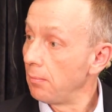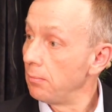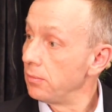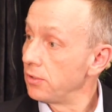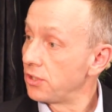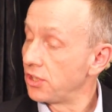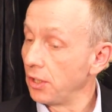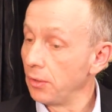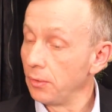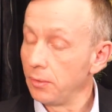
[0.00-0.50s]

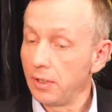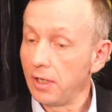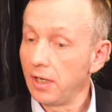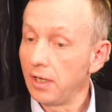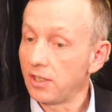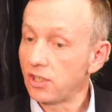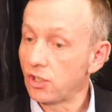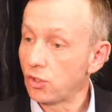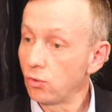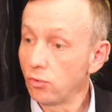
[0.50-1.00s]
So
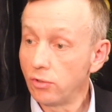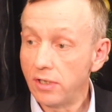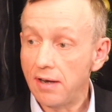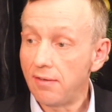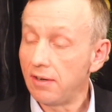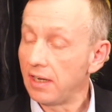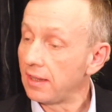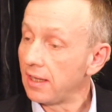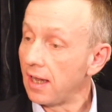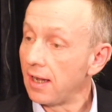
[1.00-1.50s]

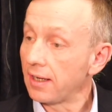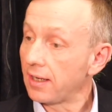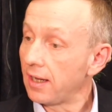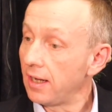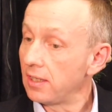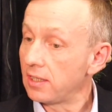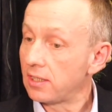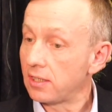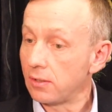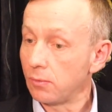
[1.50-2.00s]
extraordinarily, that
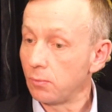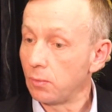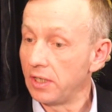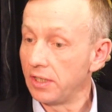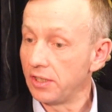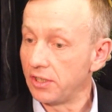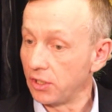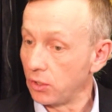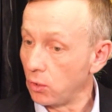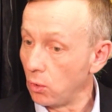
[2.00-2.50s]
case went
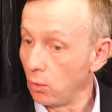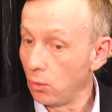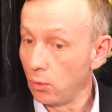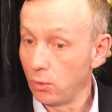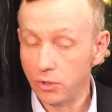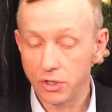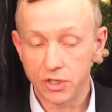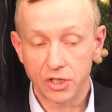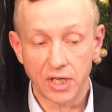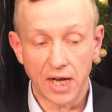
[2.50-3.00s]
to
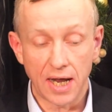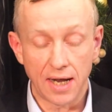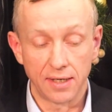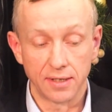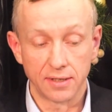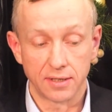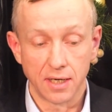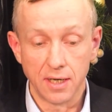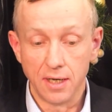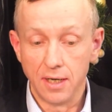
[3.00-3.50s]
court,
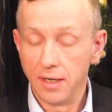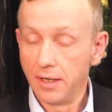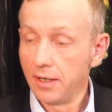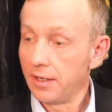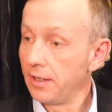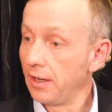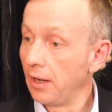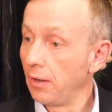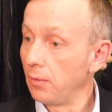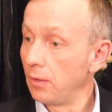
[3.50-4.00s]
and
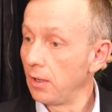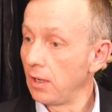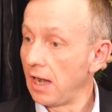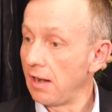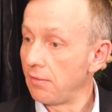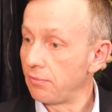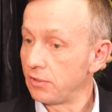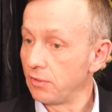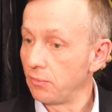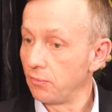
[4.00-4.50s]

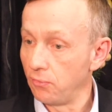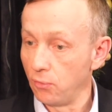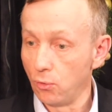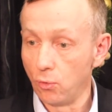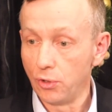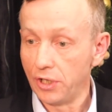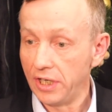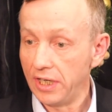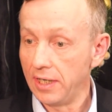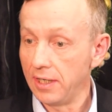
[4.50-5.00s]
after
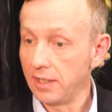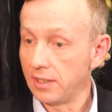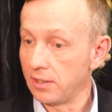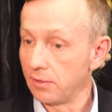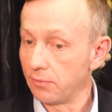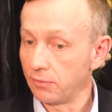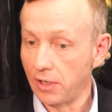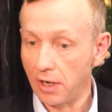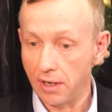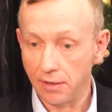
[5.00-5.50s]
4 years
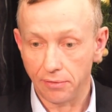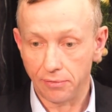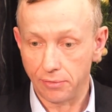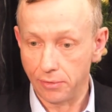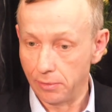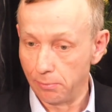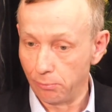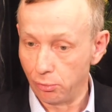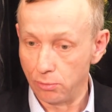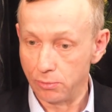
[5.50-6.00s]
of going through
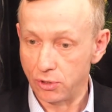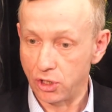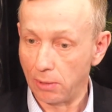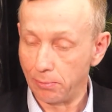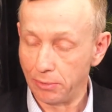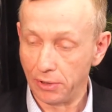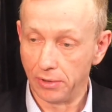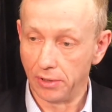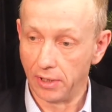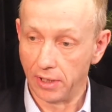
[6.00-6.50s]
Employment
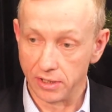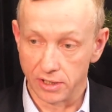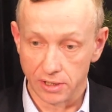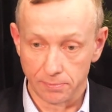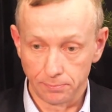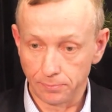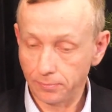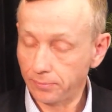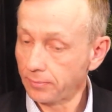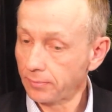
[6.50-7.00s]
Tribunal and
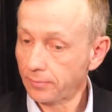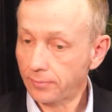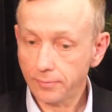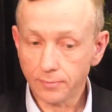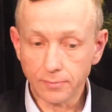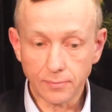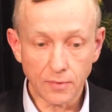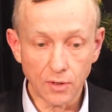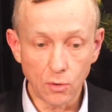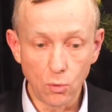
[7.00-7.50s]

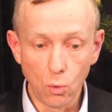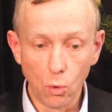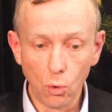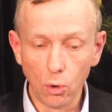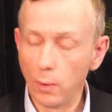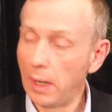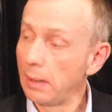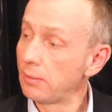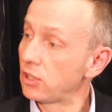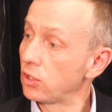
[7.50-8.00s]
all the
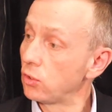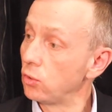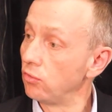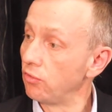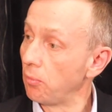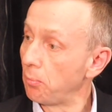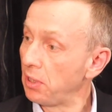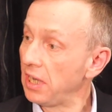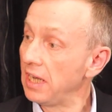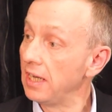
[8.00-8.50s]
way up to the Court
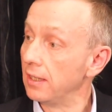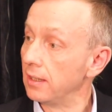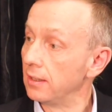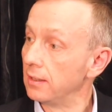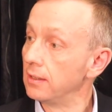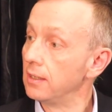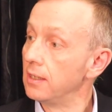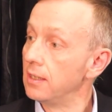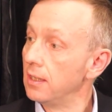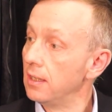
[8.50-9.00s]
of
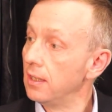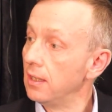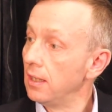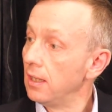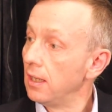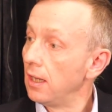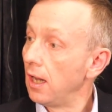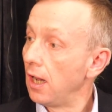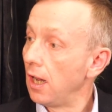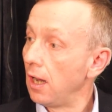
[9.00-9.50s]
Appeal,
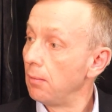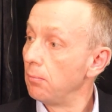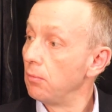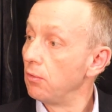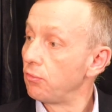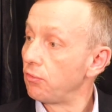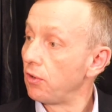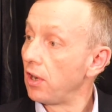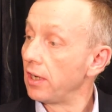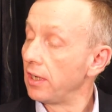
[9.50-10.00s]

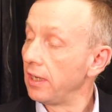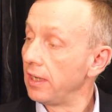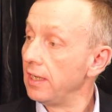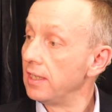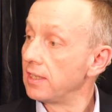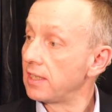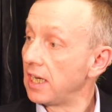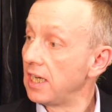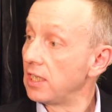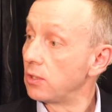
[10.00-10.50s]
finally
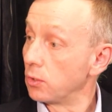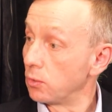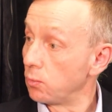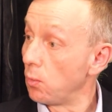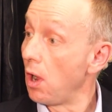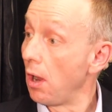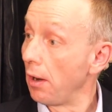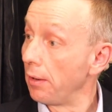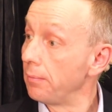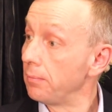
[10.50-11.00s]
his case was
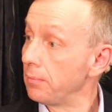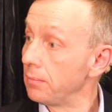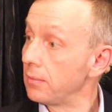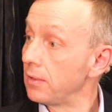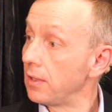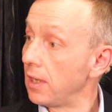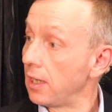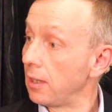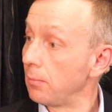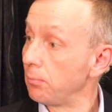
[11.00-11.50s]
won,
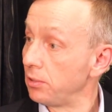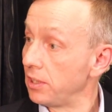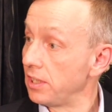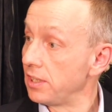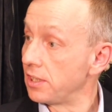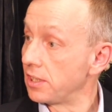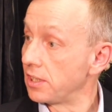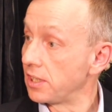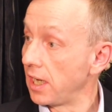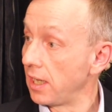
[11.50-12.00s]
and I'm pleased
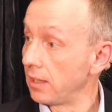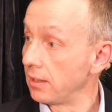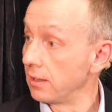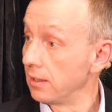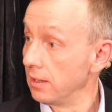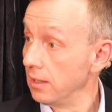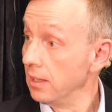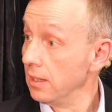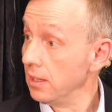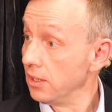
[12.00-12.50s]
to say that
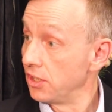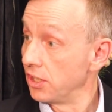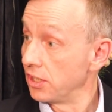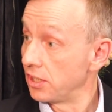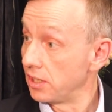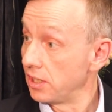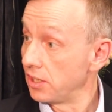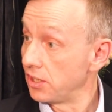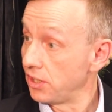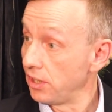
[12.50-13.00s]
just
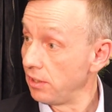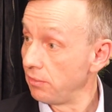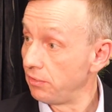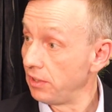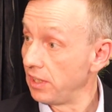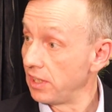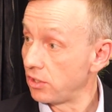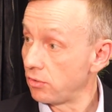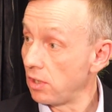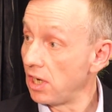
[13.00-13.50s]
this year
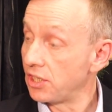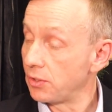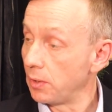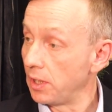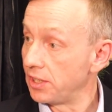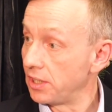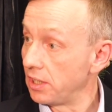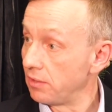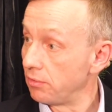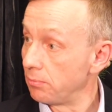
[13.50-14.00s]
Felix
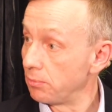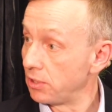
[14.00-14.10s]
graduated from